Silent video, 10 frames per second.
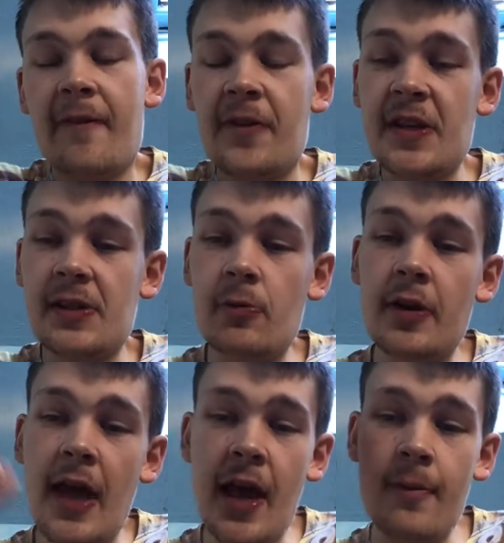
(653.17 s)
but for this
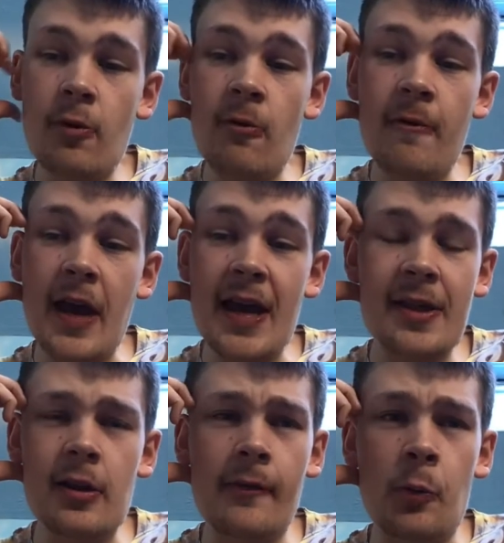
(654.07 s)
one,
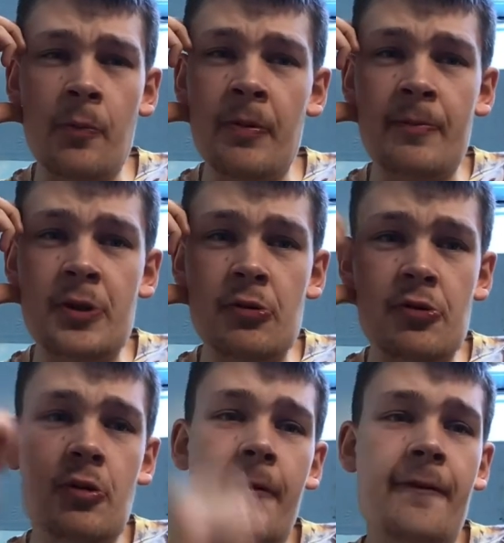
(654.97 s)
I think Liverpool will be
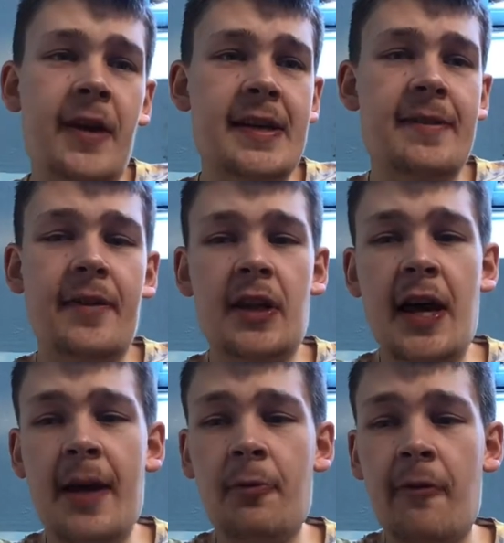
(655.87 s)
too strong for Aston
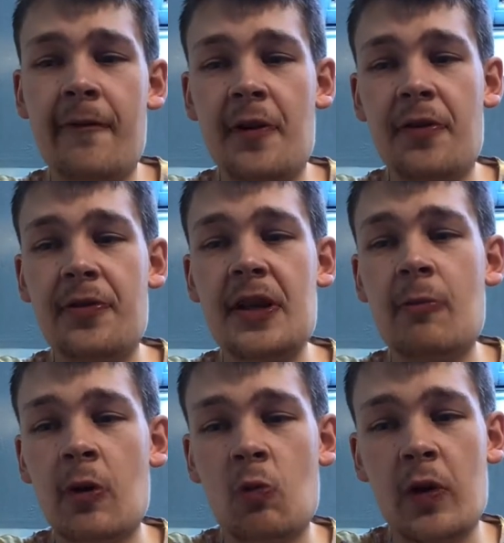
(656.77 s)
Villa. I'm going for a
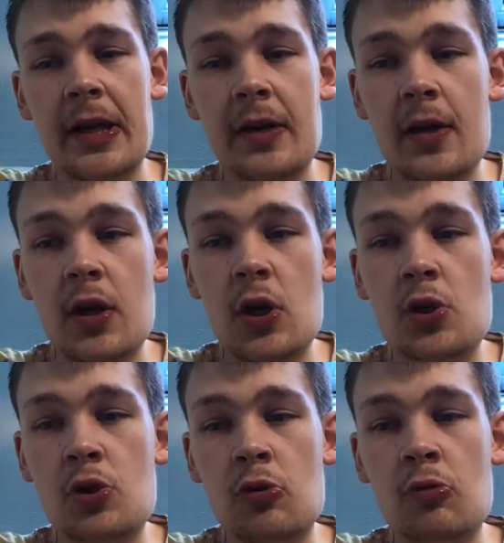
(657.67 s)
3-1 win
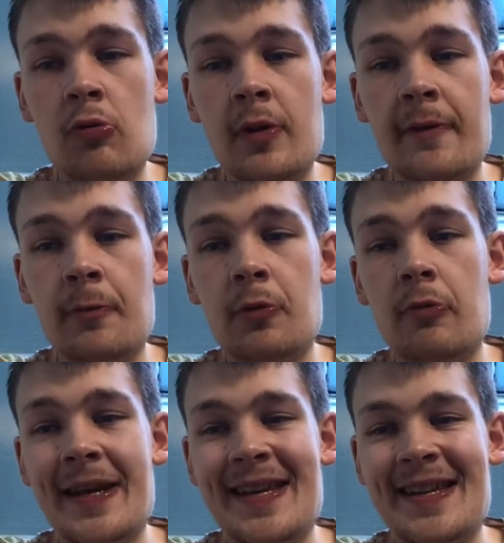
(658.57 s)
to
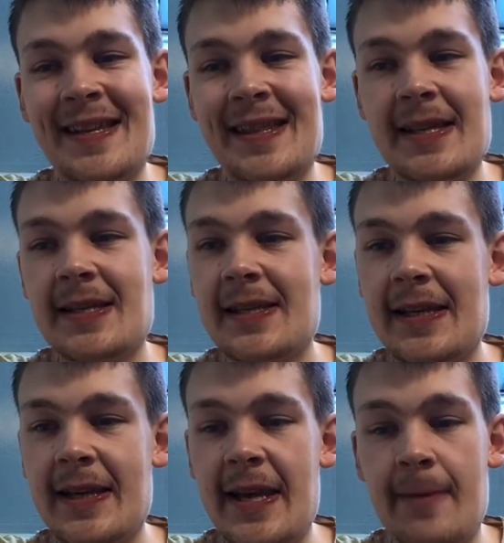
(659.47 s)
Liverpool in
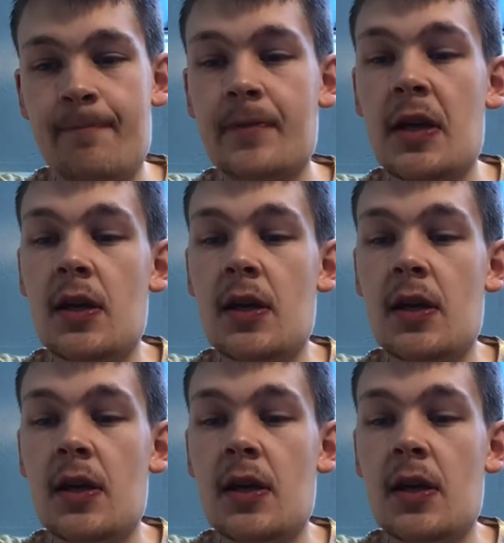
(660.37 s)
this game.